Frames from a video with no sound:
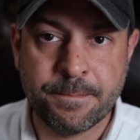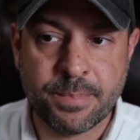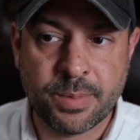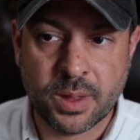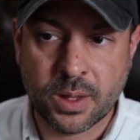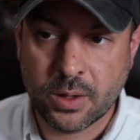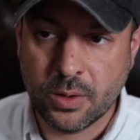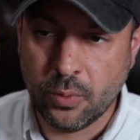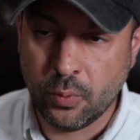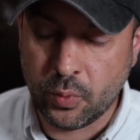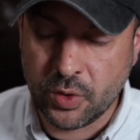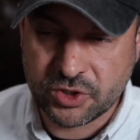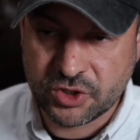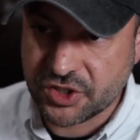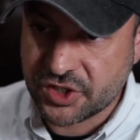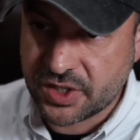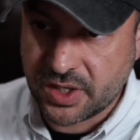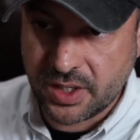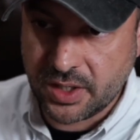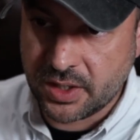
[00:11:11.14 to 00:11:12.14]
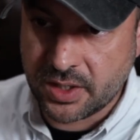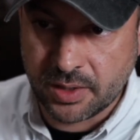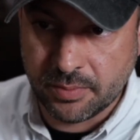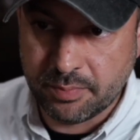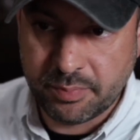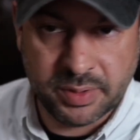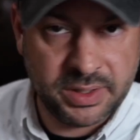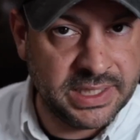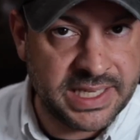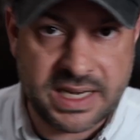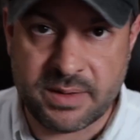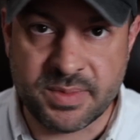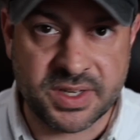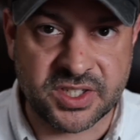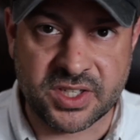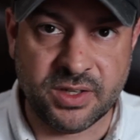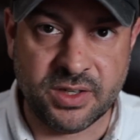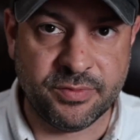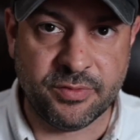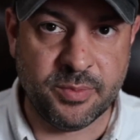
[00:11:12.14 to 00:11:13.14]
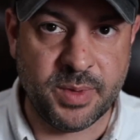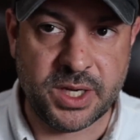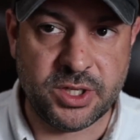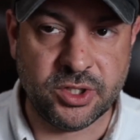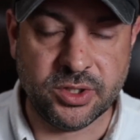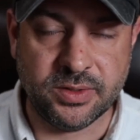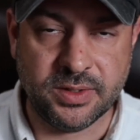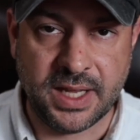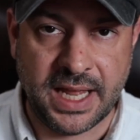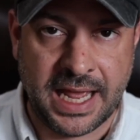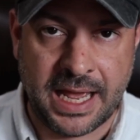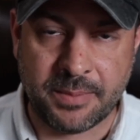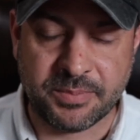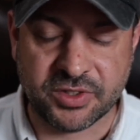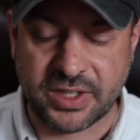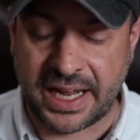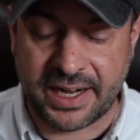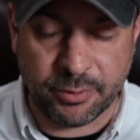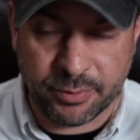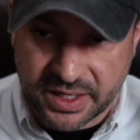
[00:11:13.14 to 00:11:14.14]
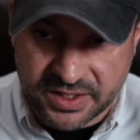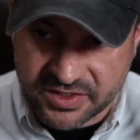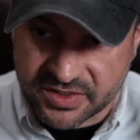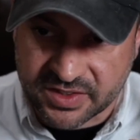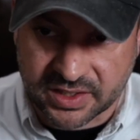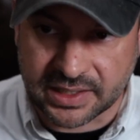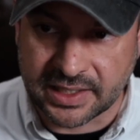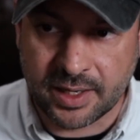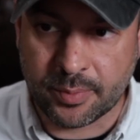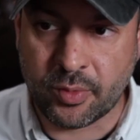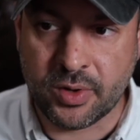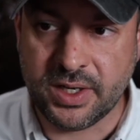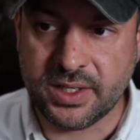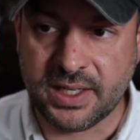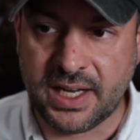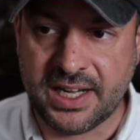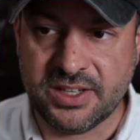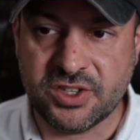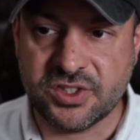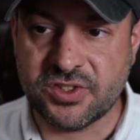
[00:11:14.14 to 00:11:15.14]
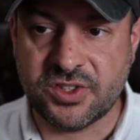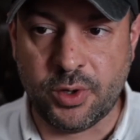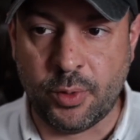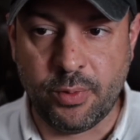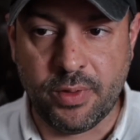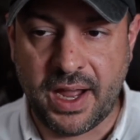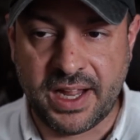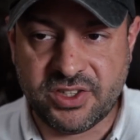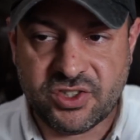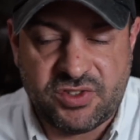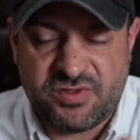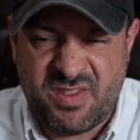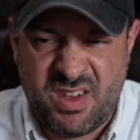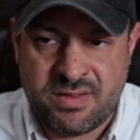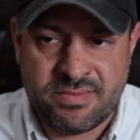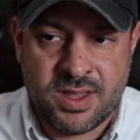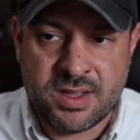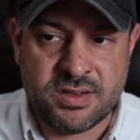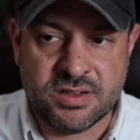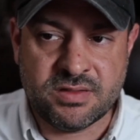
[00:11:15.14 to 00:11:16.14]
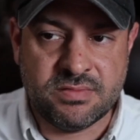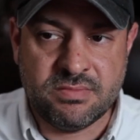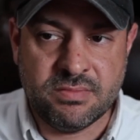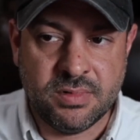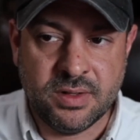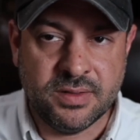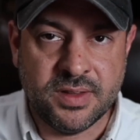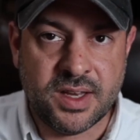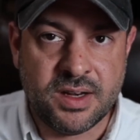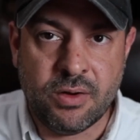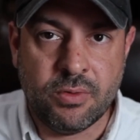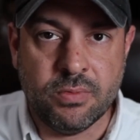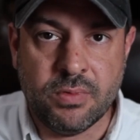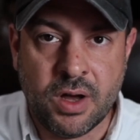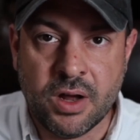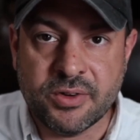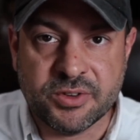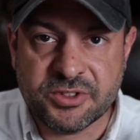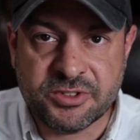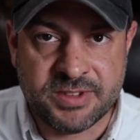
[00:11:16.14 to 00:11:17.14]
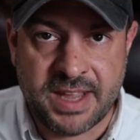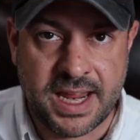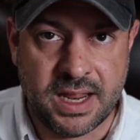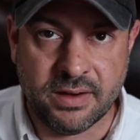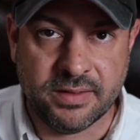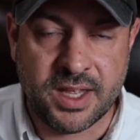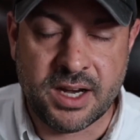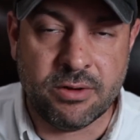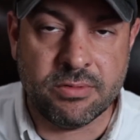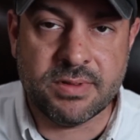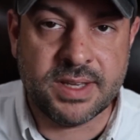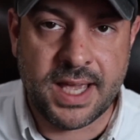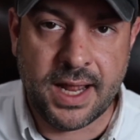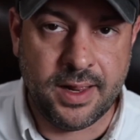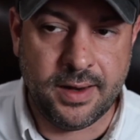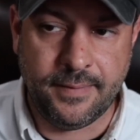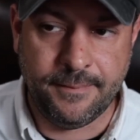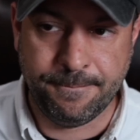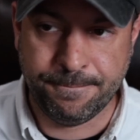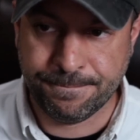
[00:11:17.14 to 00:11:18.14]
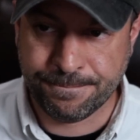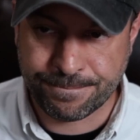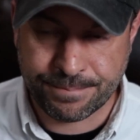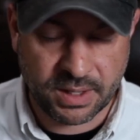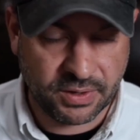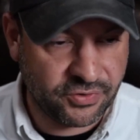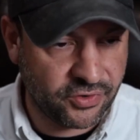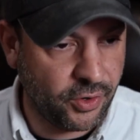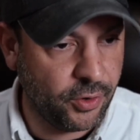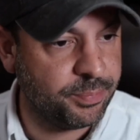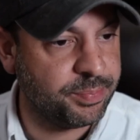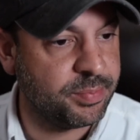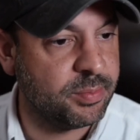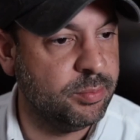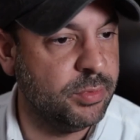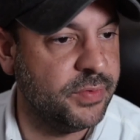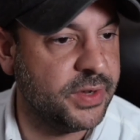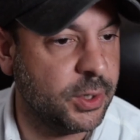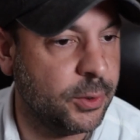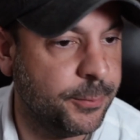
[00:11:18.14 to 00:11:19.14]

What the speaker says: which is complete misinformation. I don't think it's deliberate. I just think they don't understand. They don't get it. So moving on.